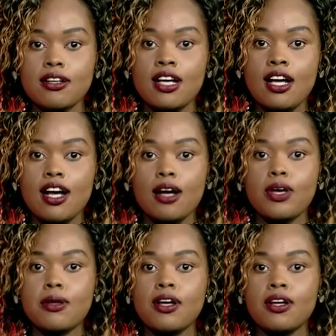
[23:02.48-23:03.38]
a, a
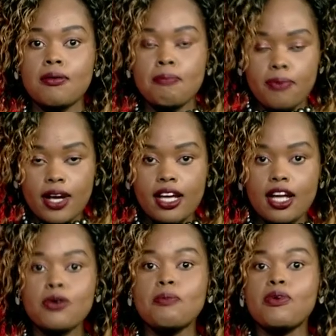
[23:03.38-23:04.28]
quick break
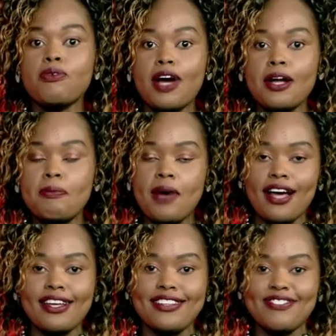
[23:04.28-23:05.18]
and we'll be right
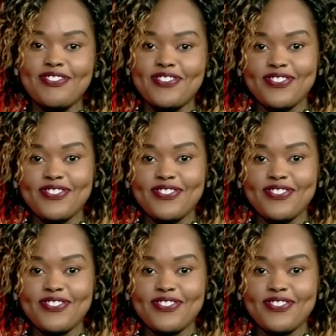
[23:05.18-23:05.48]
back.